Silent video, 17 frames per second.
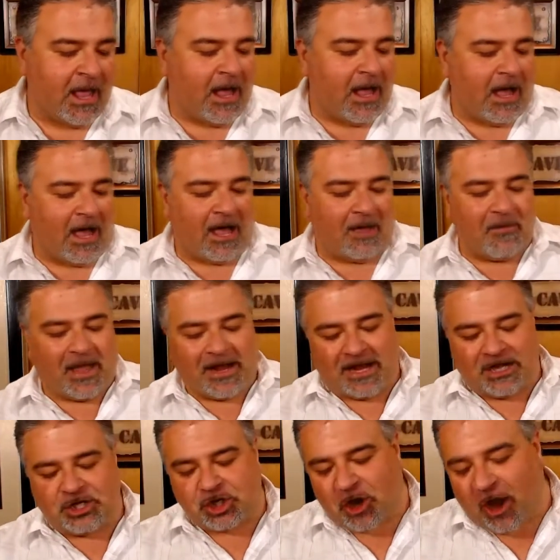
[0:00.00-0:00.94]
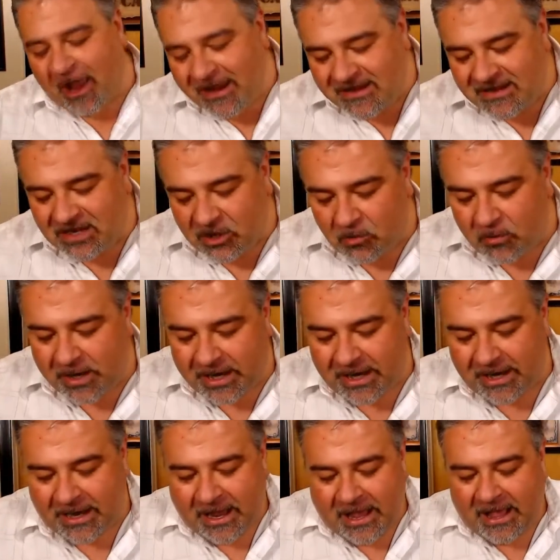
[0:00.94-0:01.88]
And I tried doing
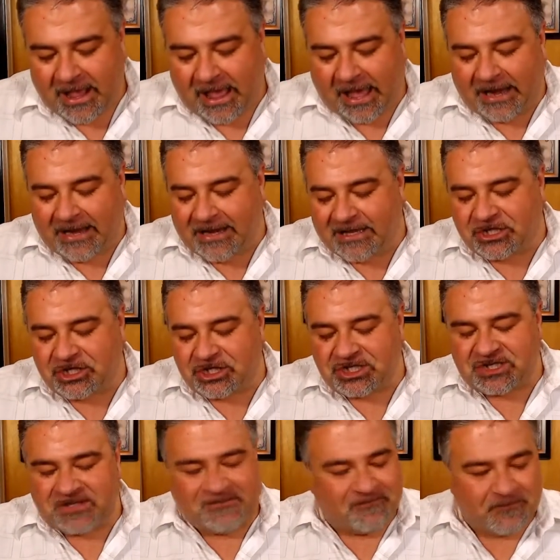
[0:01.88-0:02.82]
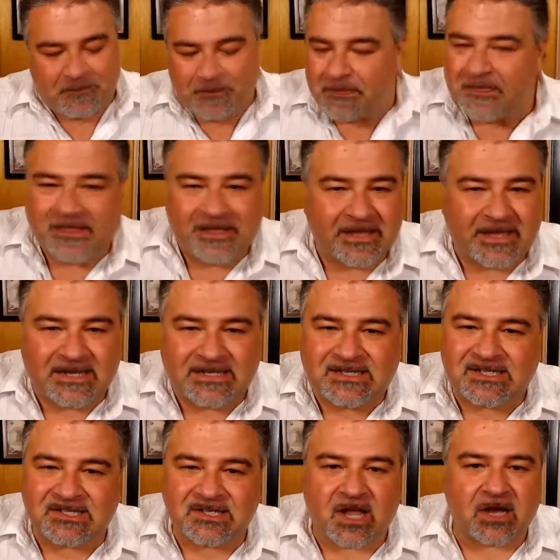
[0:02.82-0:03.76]
it, and it
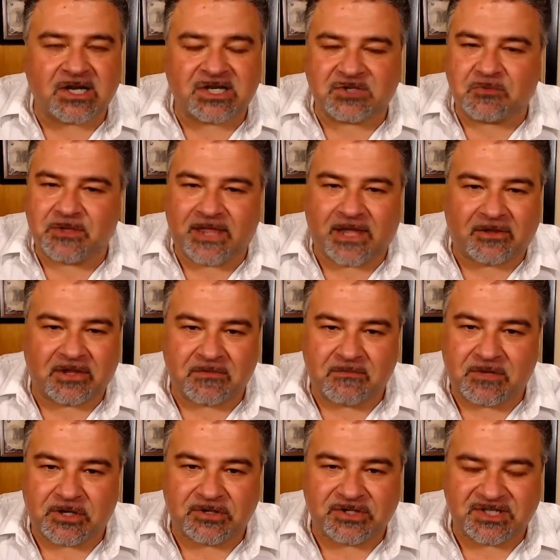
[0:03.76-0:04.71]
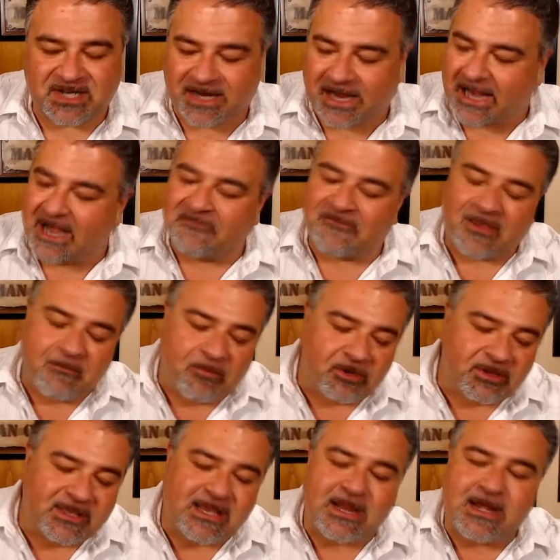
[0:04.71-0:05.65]
sucks without the music. And if I put
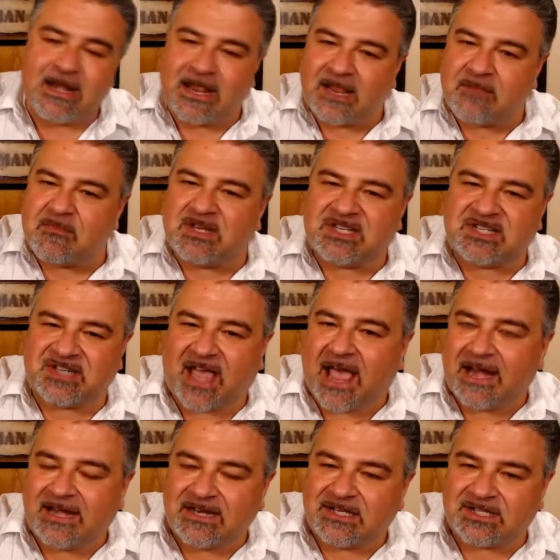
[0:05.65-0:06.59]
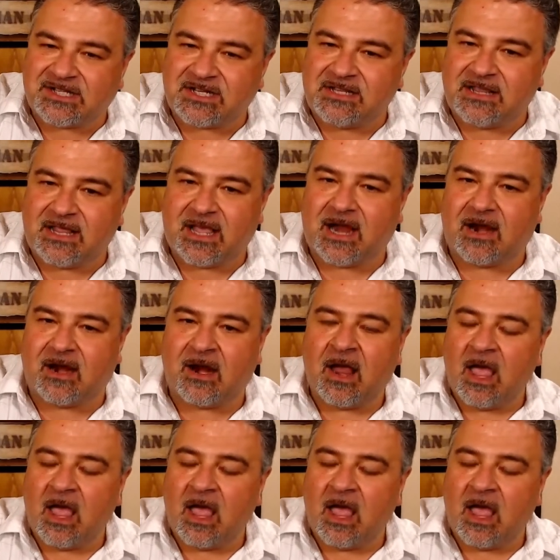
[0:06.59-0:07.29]
the Enigma sadness in there,